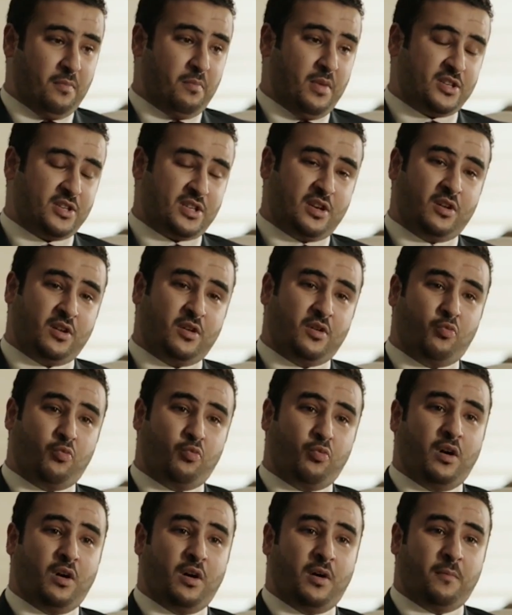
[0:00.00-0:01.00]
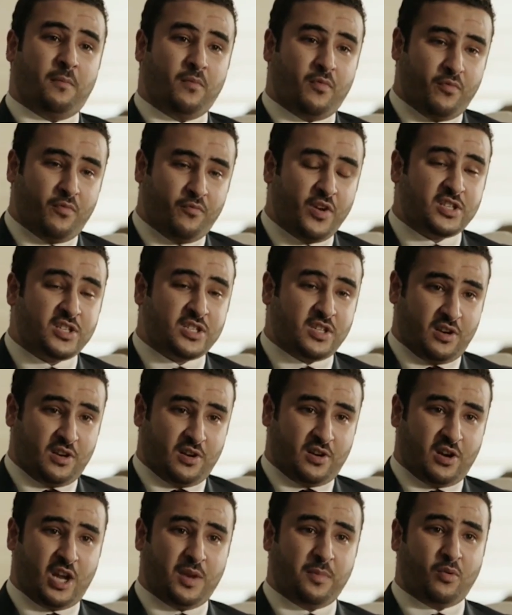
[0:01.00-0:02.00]
basically fixing their
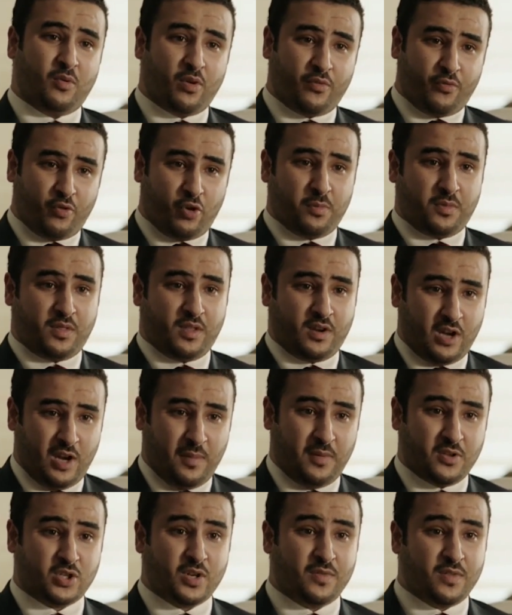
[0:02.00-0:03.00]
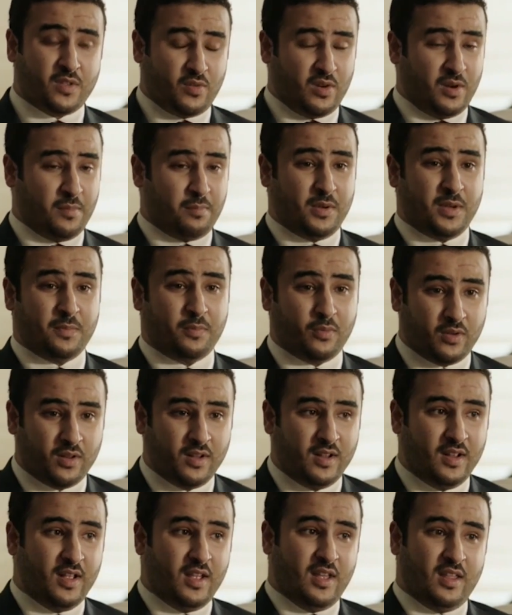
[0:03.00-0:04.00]
economy, reforming the economy, and serving the Iranian people,
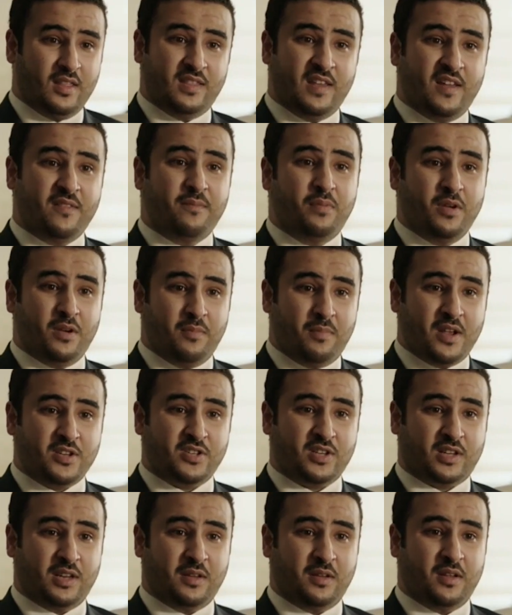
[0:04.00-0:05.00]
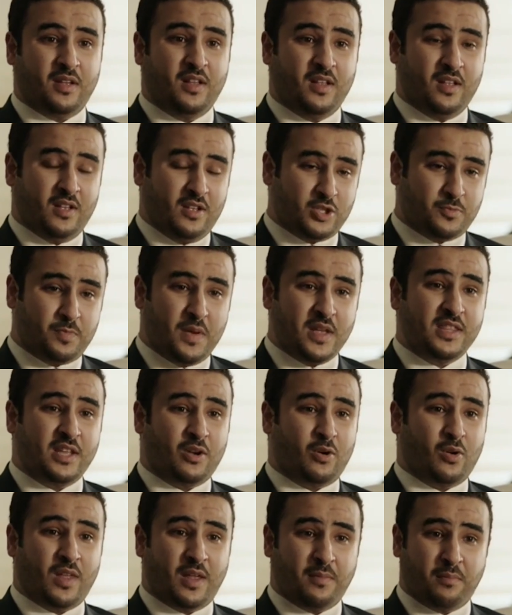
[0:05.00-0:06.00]
they've been basically
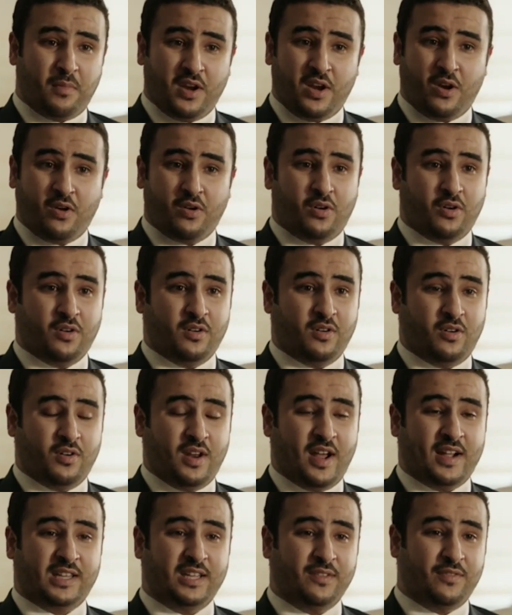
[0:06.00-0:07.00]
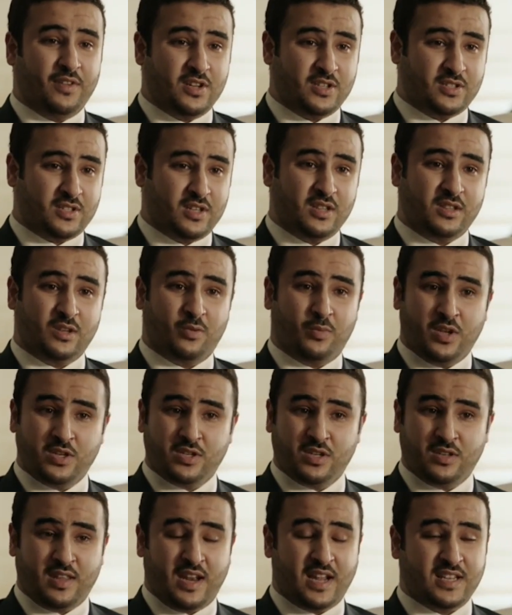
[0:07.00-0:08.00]
spending all that money on activities in the
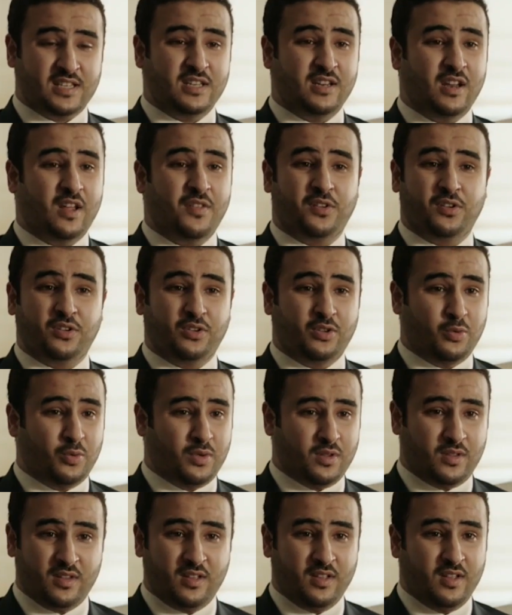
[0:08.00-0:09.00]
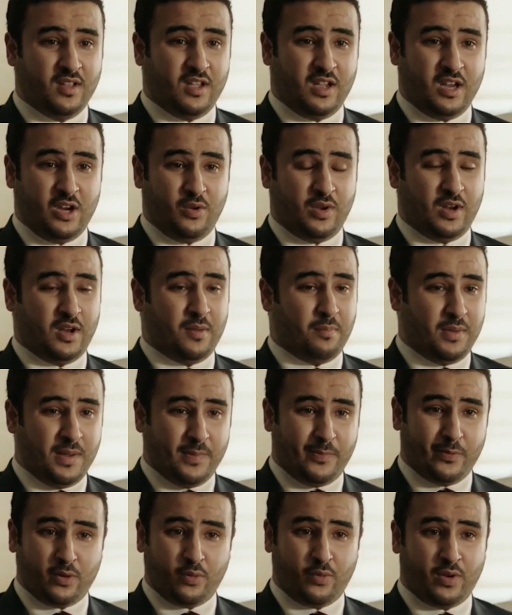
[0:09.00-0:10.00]
region that has nothing to do with Iranian
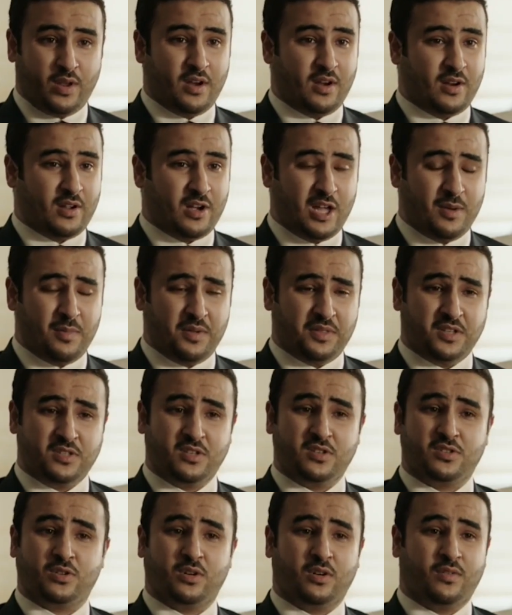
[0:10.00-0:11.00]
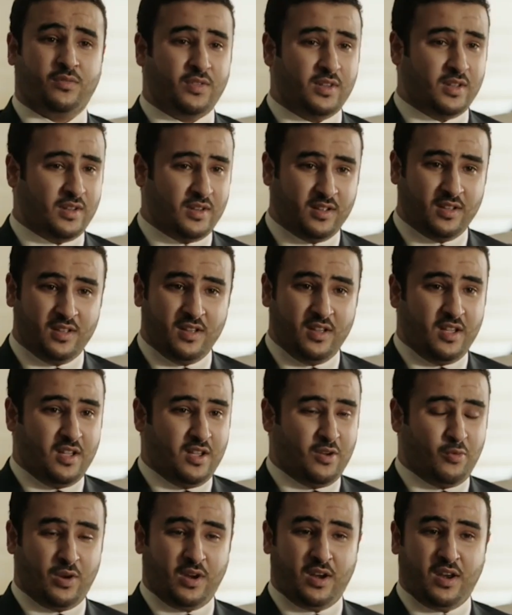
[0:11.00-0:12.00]
people, Iranian economy. It doesn't serve the
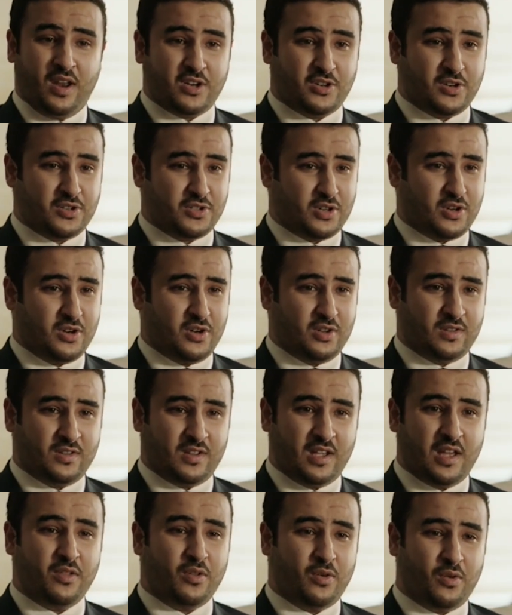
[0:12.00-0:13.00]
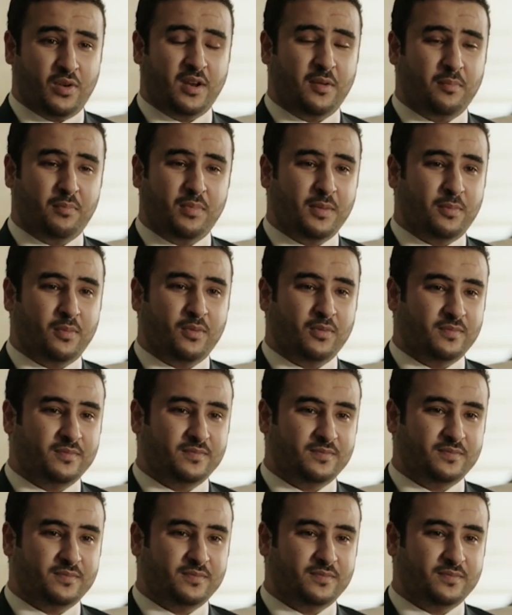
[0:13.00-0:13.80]
Iranian national security and the Iranian people.